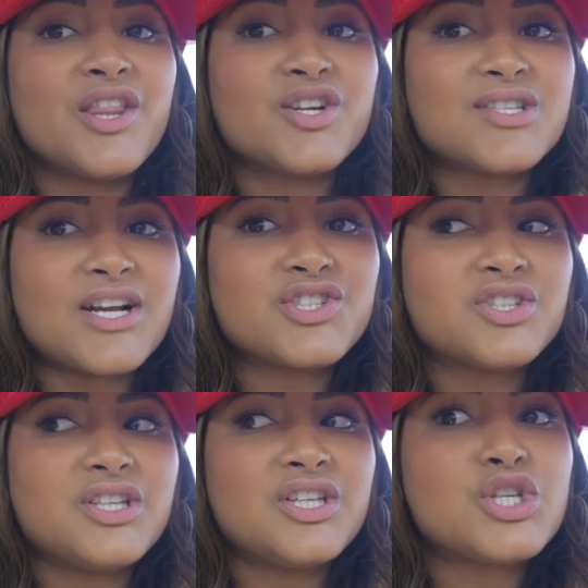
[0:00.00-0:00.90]
There's
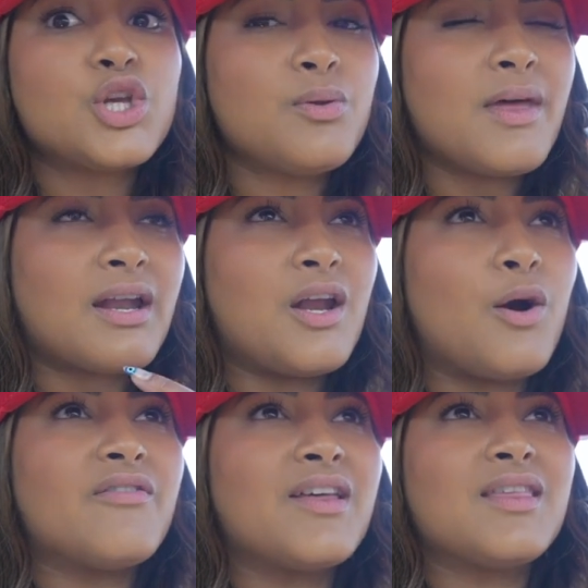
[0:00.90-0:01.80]
actually two that I
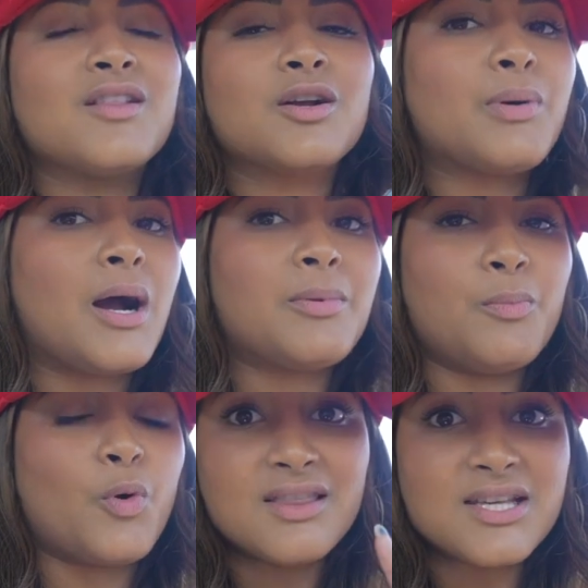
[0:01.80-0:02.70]
know of. I think there are probably
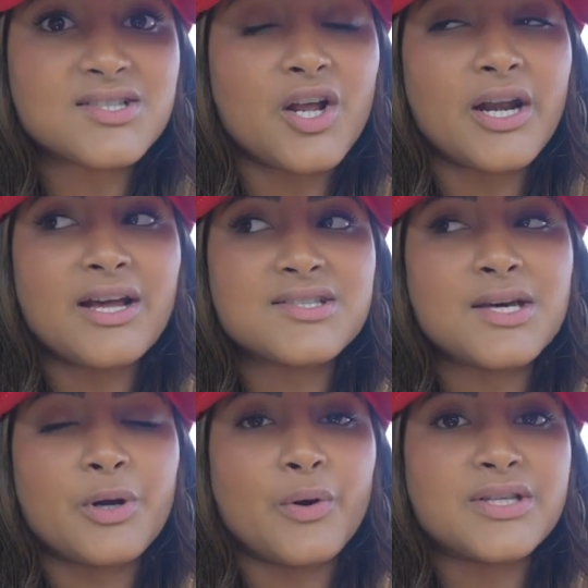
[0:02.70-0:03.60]
more. This haunted house
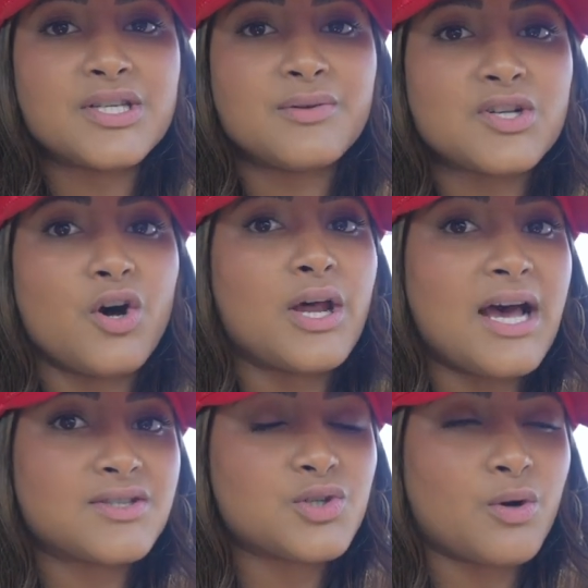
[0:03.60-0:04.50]
that we're going to is called
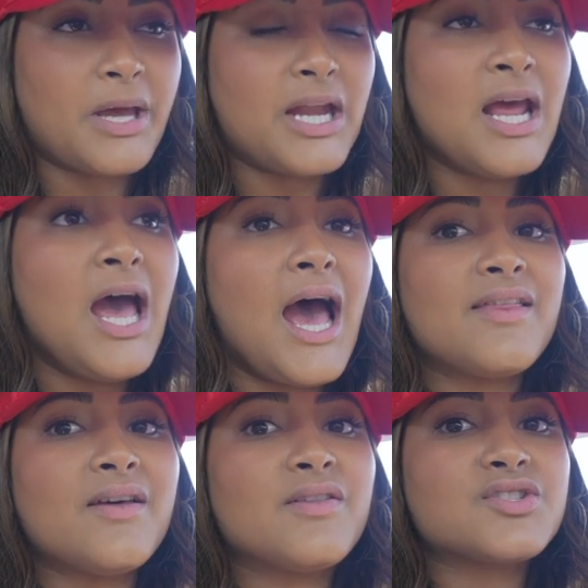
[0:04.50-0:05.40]
House of Torment,
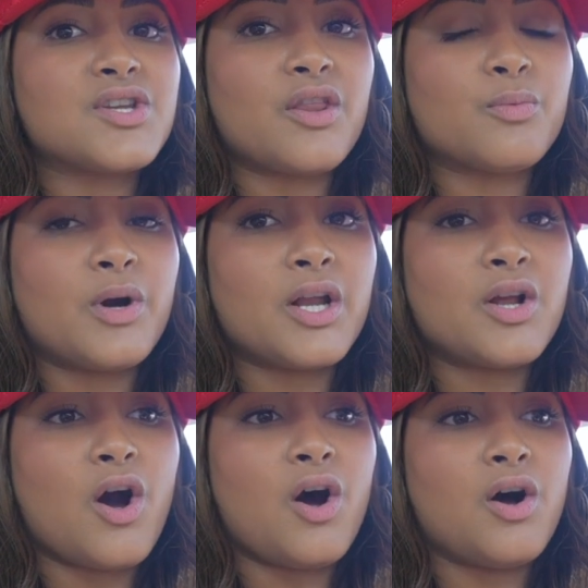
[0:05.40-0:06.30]
and then there's another
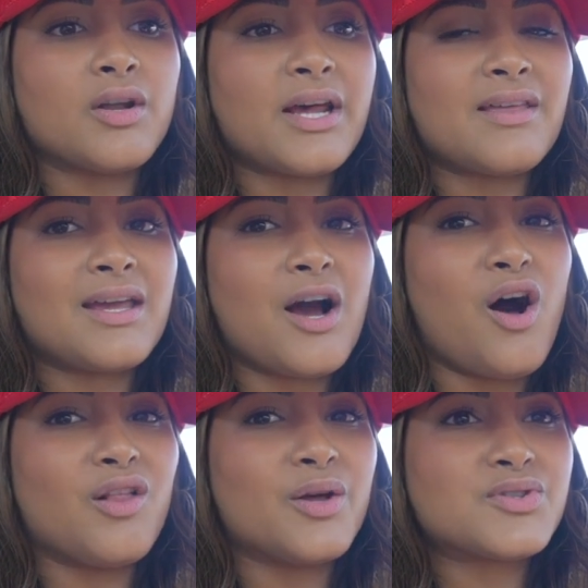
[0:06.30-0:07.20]
one called, I think,
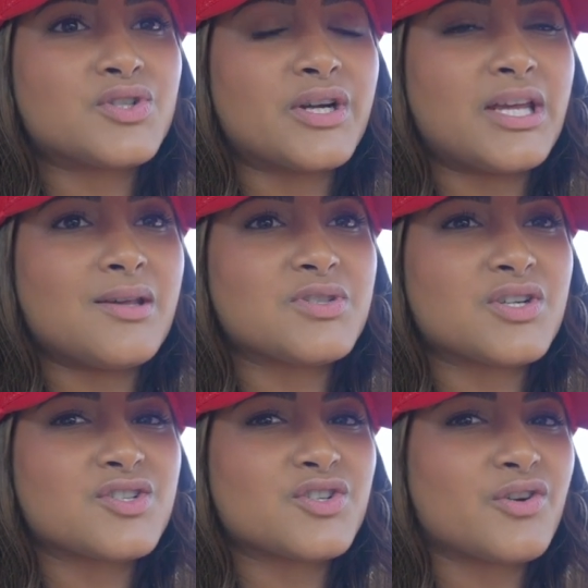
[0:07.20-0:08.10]
Hollow Screams
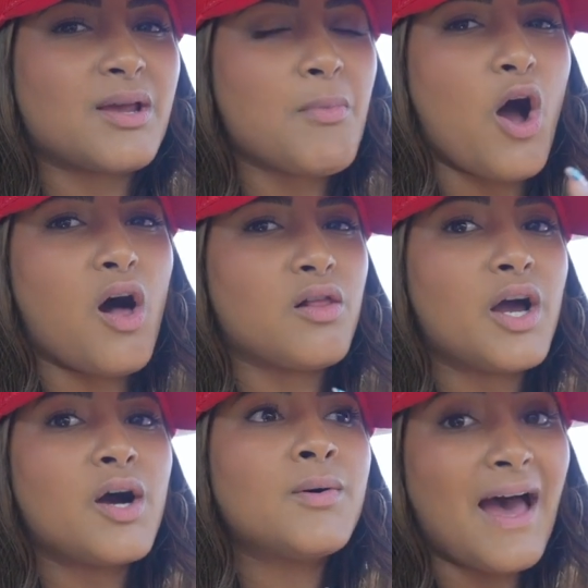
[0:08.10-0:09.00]
or Scream
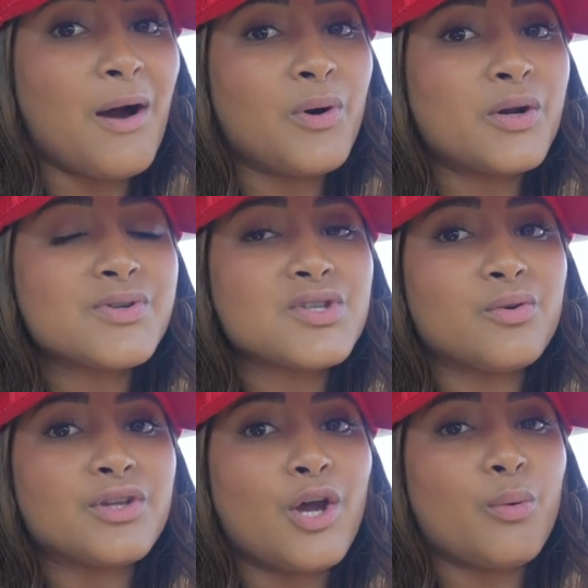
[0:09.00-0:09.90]
Hollow. That one was
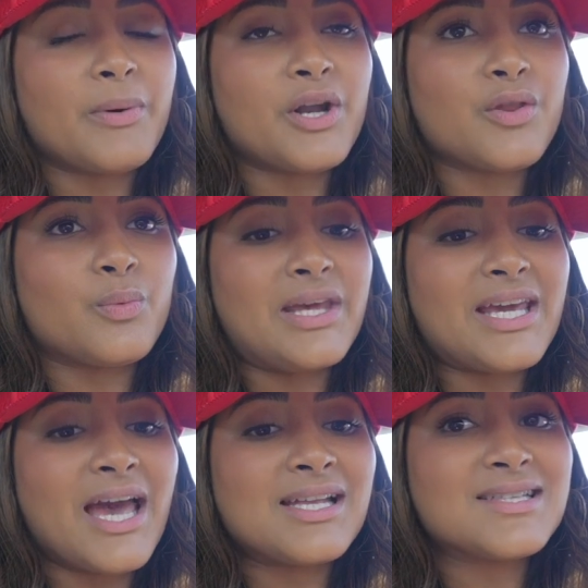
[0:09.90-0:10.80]
only open on the
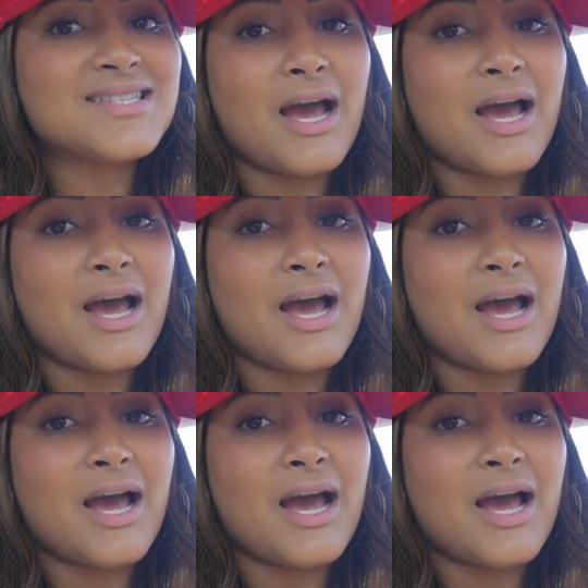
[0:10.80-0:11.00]
weekends.